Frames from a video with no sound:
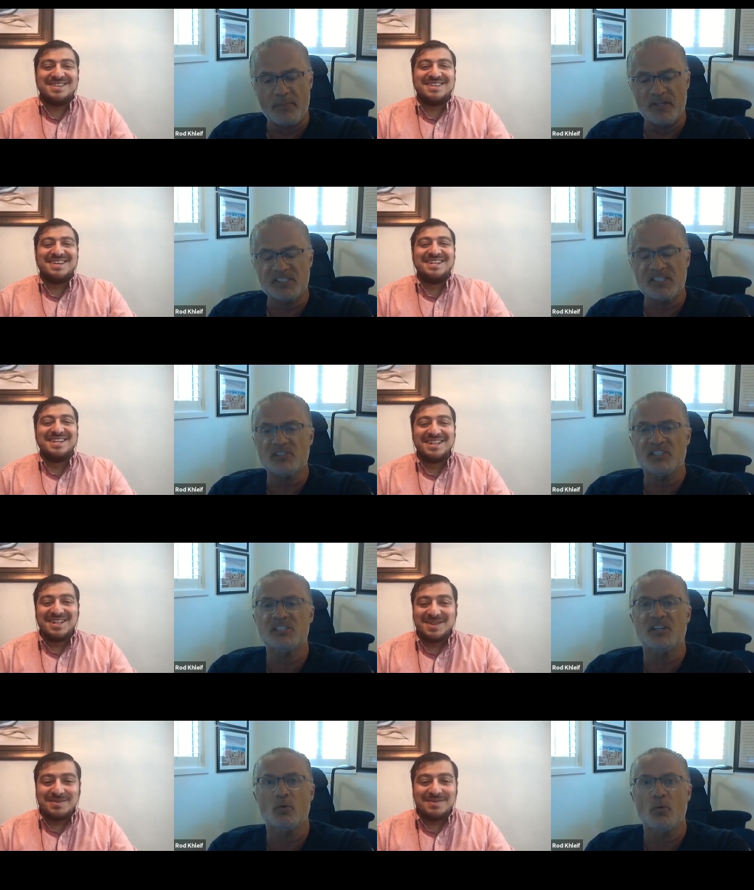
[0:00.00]
Speaker 1: sells he's
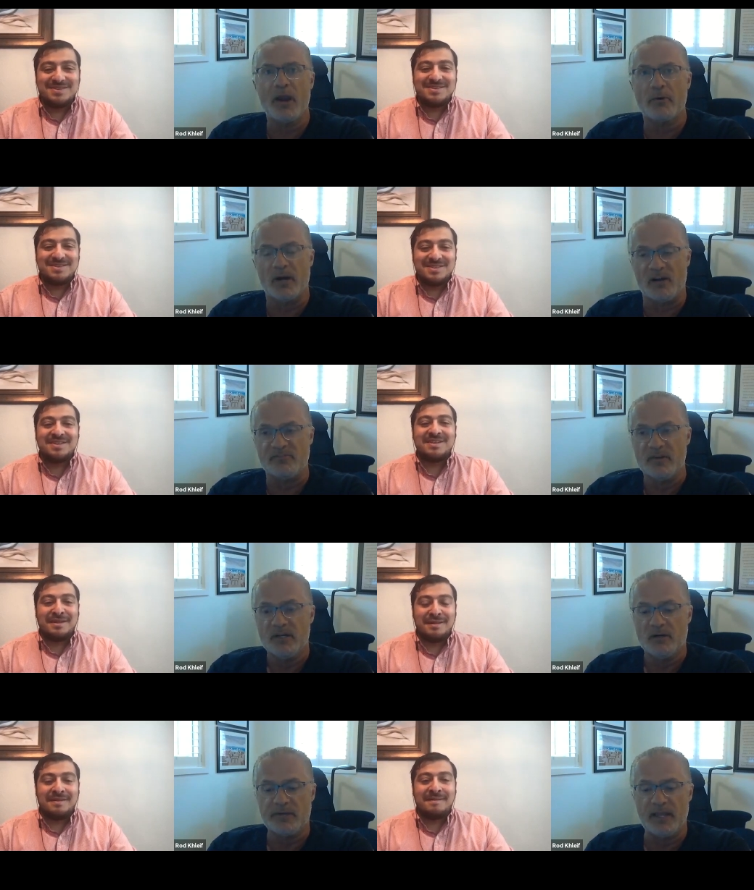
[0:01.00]
unaware of.
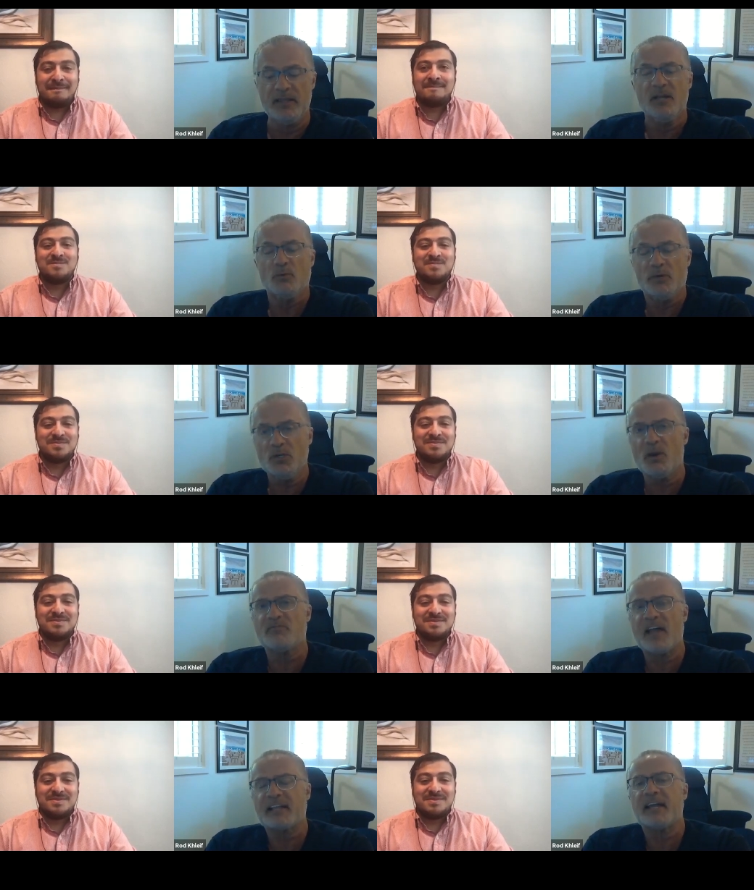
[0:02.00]
Okay, when you have that
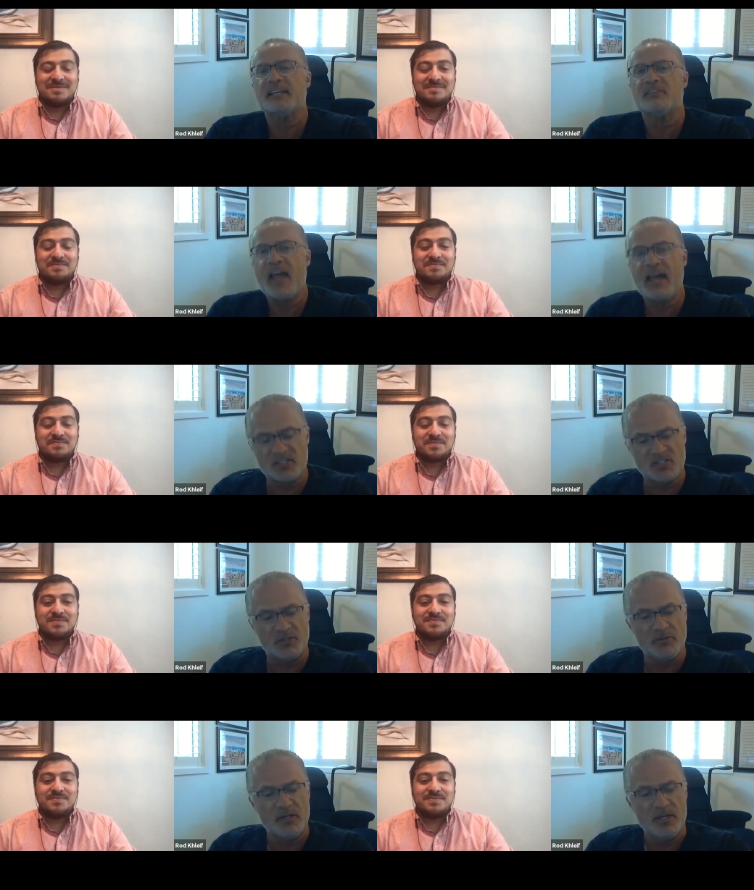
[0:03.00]
kind of attitude,
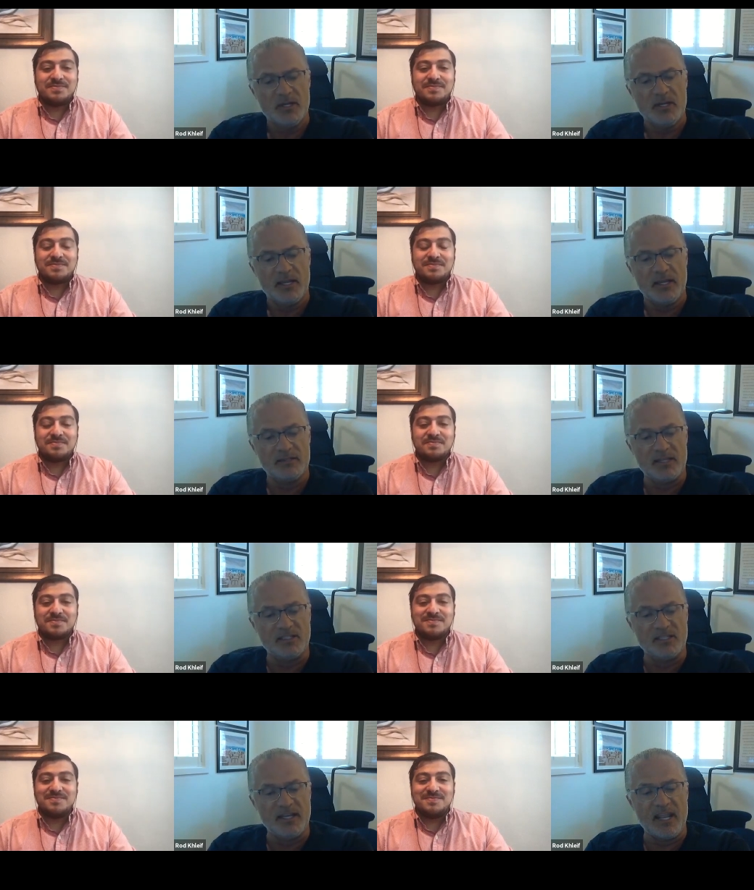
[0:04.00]
that
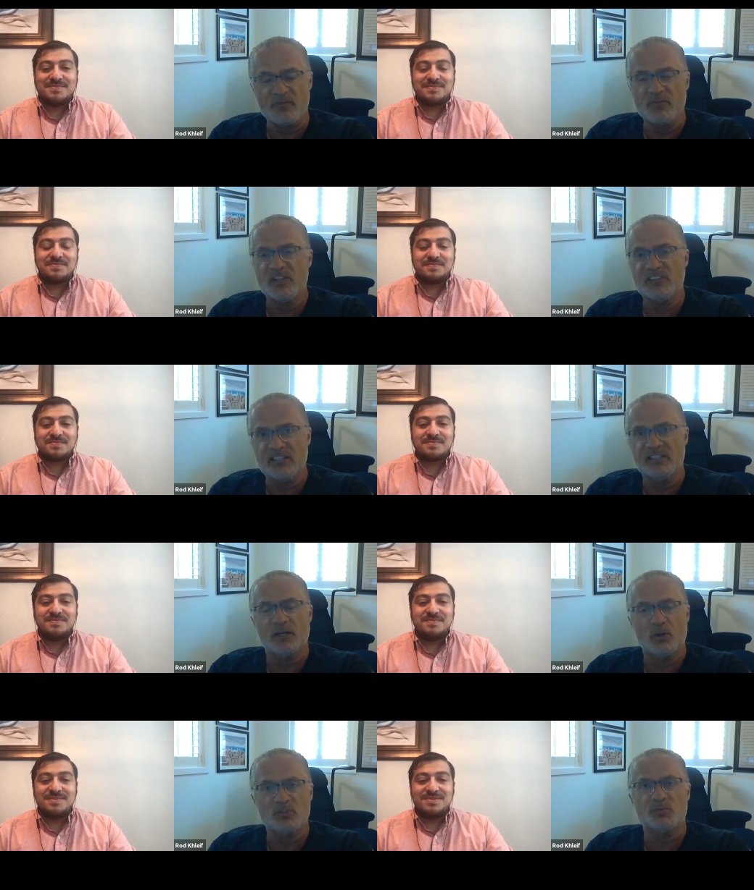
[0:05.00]
that everything that
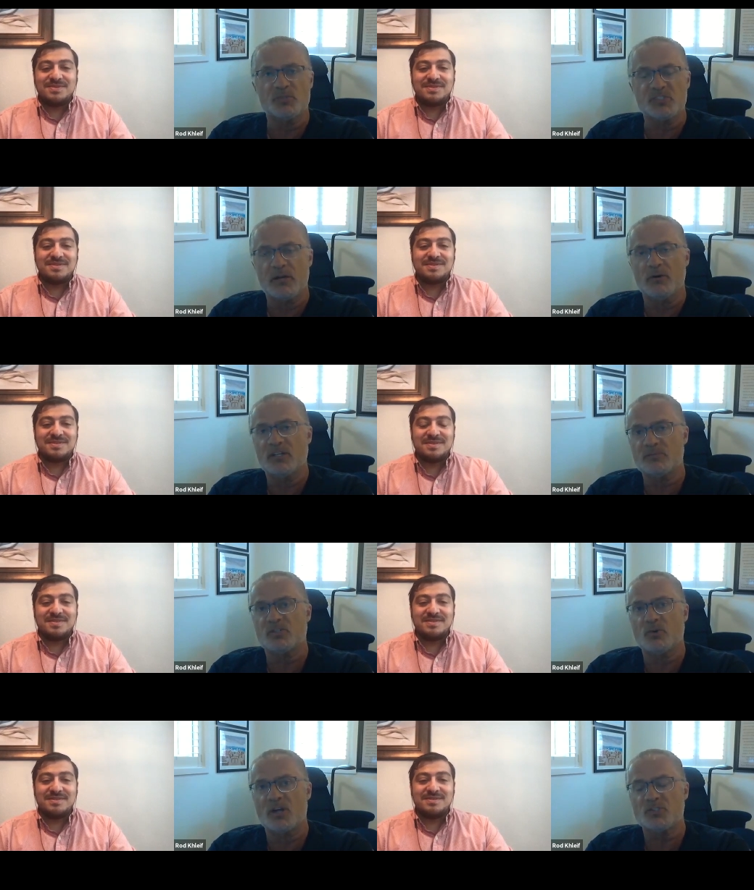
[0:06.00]
goes for sale comes
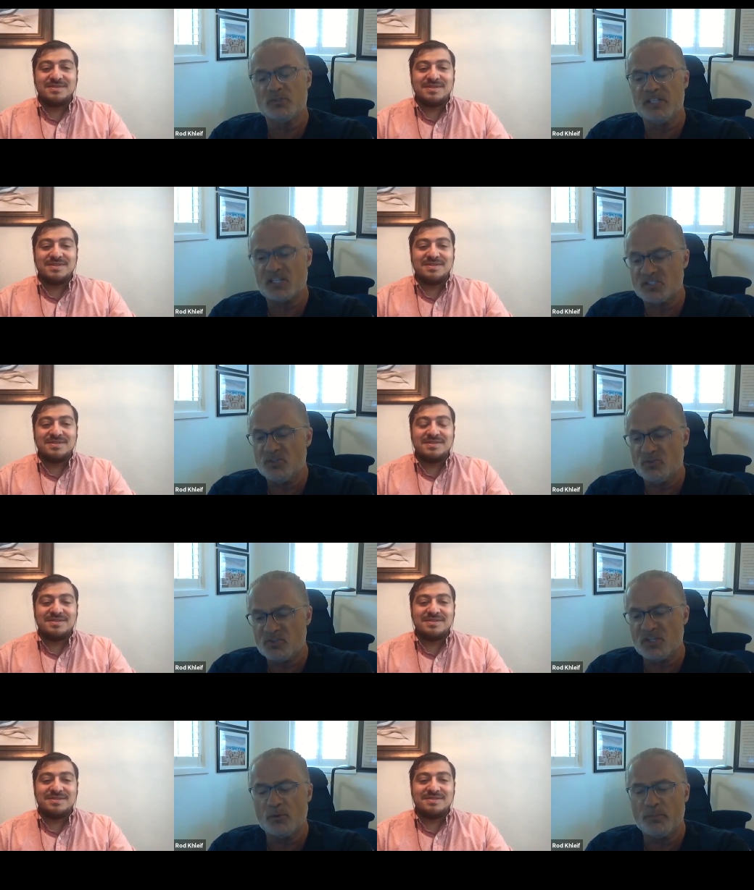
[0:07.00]
across your desk, do you think
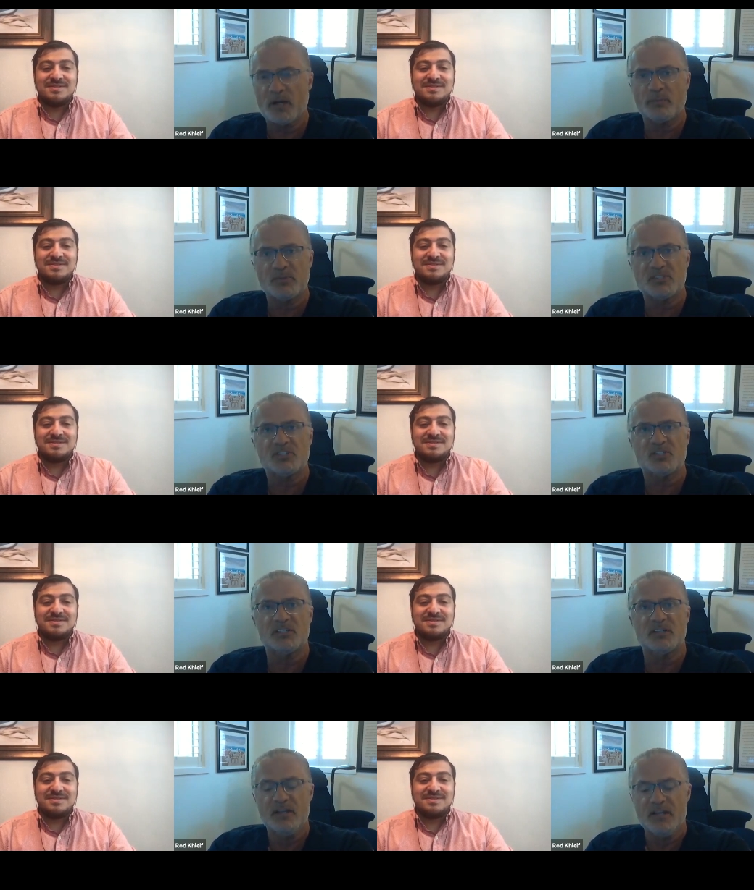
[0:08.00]
you're better positioned to
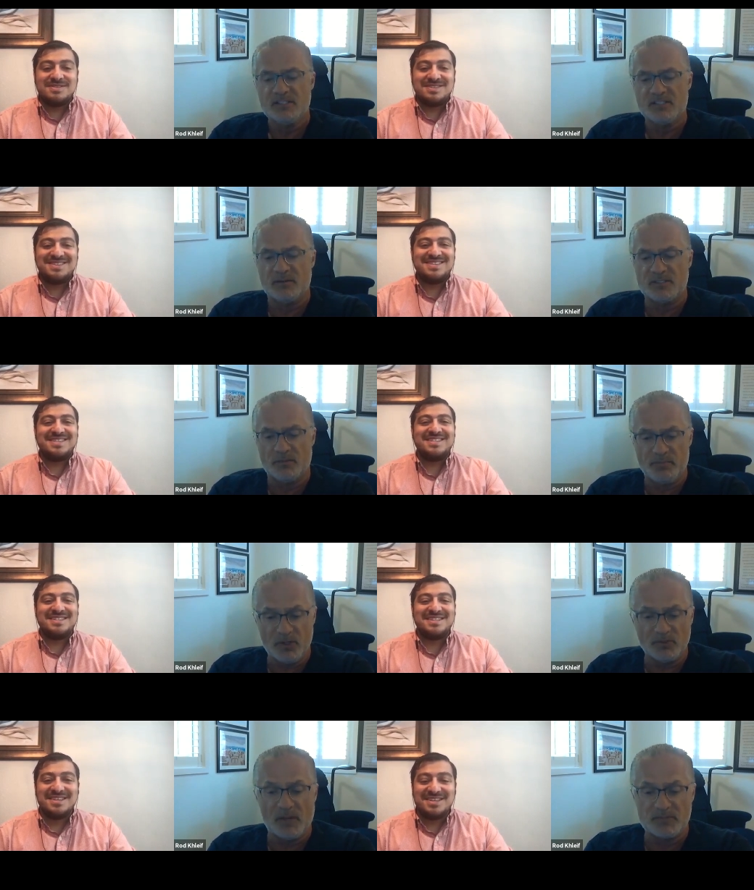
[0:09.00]
to to build
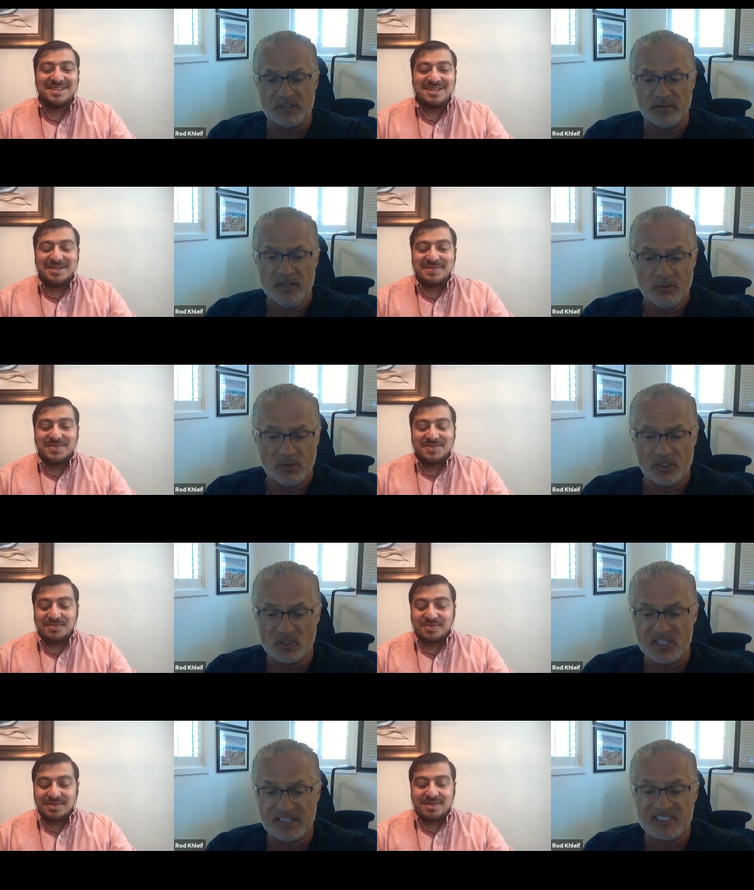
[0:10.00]
up to what looks like
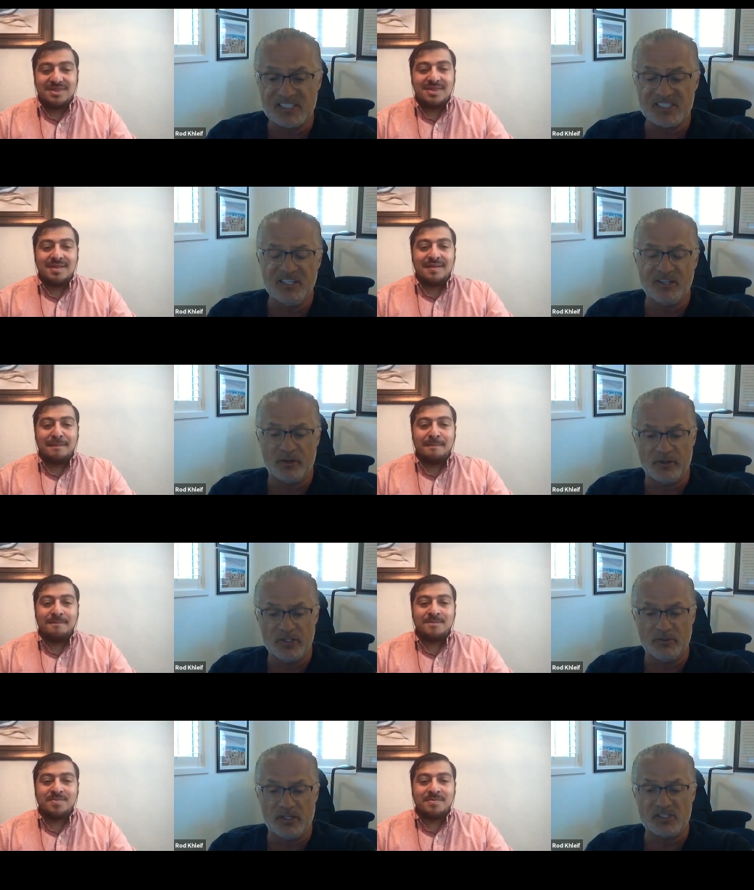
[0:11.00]
1,600
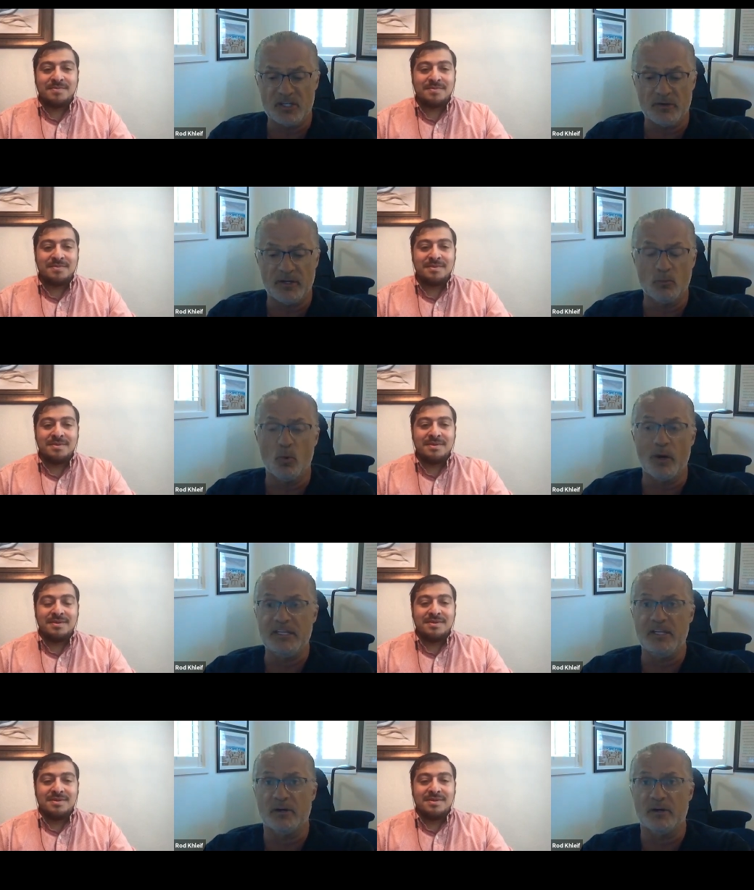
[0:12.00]
units here in one year, a